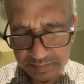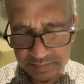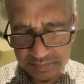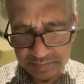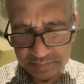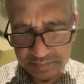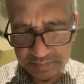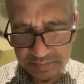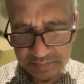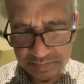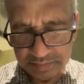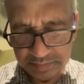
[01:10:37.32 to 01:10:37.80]

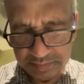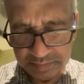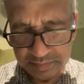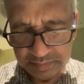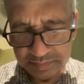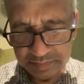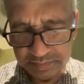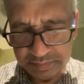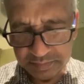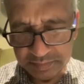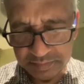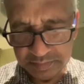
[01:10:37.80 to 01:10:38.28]
than that
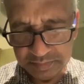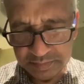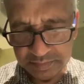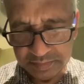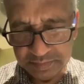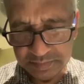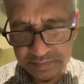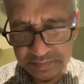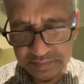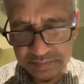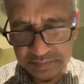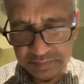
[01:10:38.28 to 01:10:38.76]
really
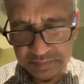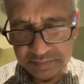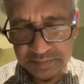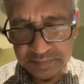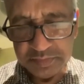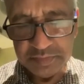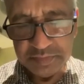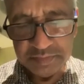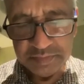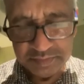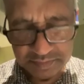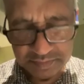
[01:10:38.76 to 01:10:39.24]
so
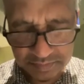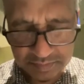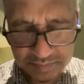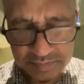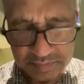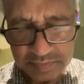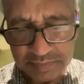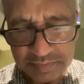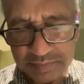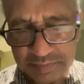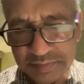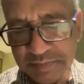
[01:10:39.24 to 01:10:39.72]
just a
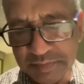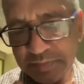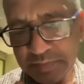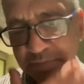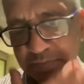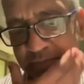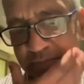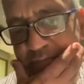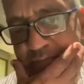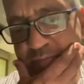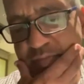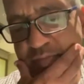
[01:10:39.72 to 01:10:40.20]
little
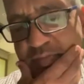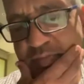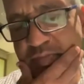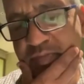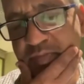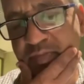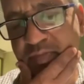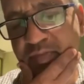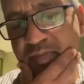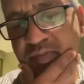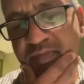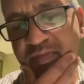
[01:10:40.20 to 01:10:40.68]
clarification
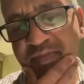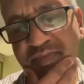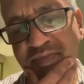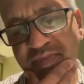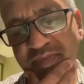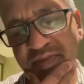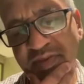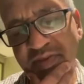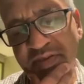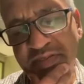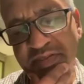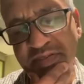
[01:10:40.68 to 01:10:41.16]

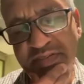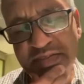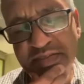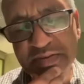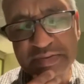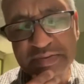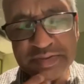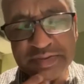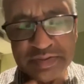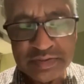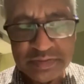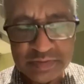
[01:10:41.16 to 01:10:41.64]
it's,
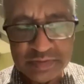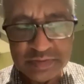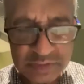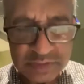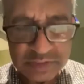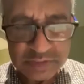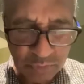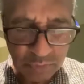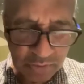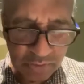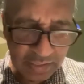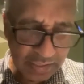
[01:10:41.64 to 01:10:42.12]
it's a
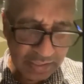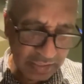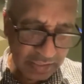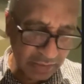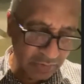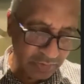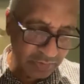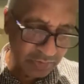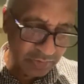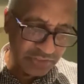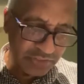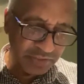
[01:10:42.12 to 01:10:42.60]
small
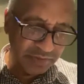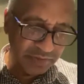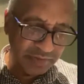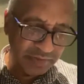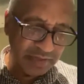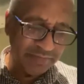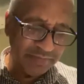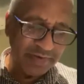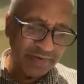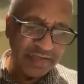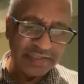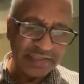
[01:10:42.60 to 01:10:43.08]
analogy.
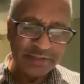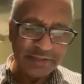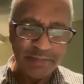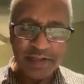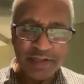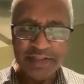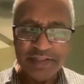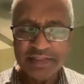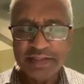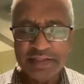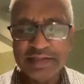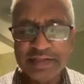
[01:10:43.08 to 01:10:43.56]
I will
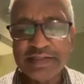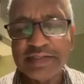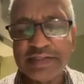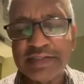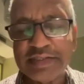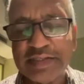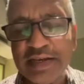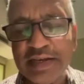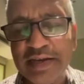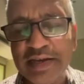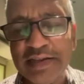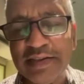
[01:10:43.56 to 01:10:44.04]
explain
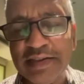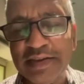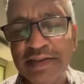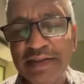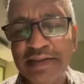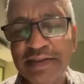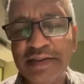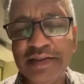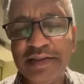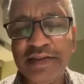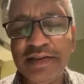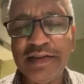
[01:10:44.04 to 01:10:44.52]
this, and
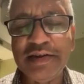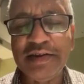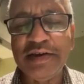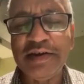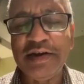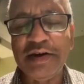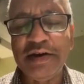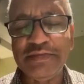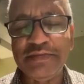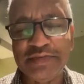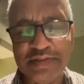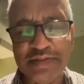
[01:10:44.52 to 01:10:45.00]
uh,
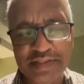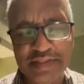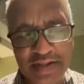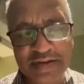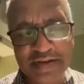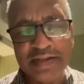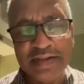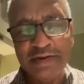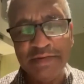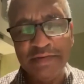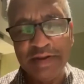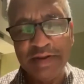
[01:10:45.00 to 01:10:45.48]
after
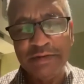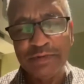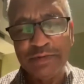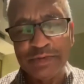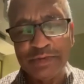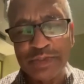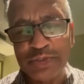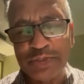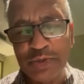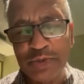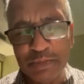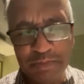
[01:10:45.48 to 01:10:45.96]
that, I will have
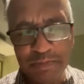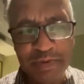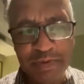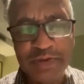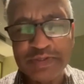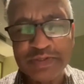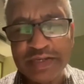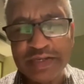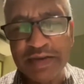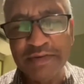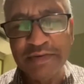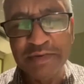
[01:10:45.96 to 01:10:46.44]
to stop
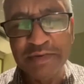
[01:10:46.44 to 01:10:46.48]
because I have a